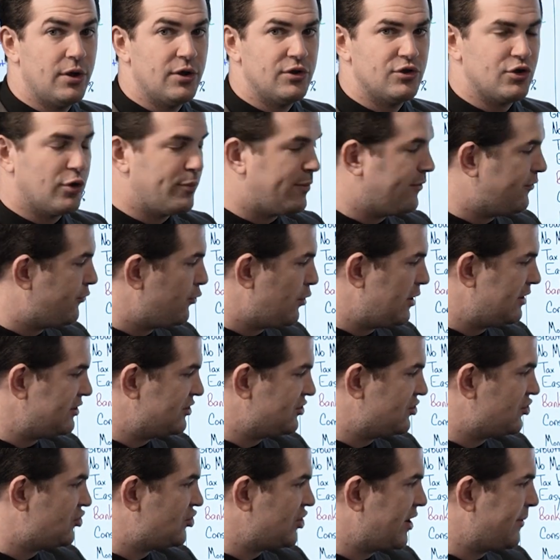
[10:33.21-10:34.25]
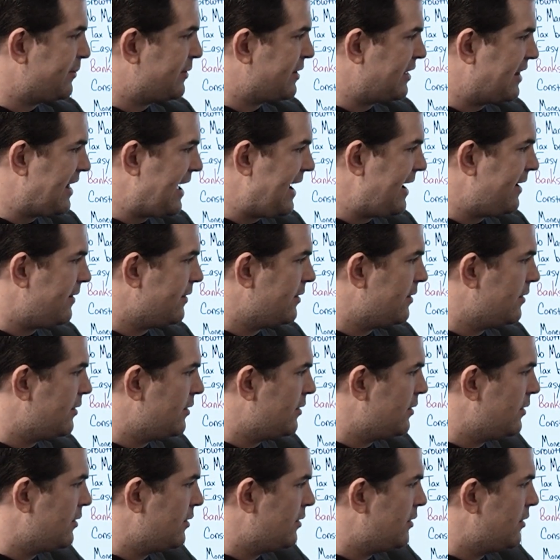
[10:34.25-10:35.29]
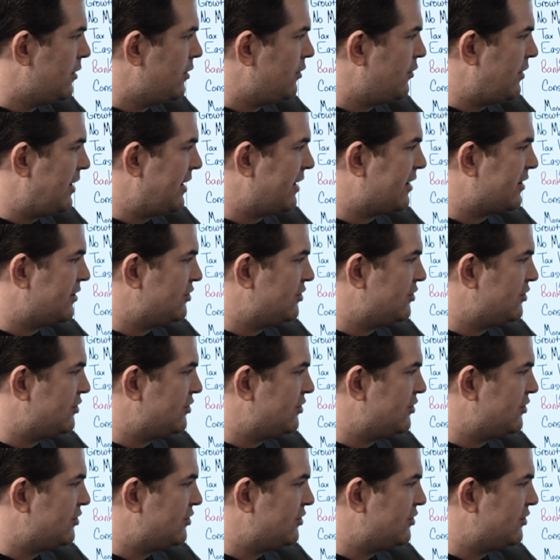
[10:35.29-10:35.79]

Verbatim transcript: So before I just jump to that, right,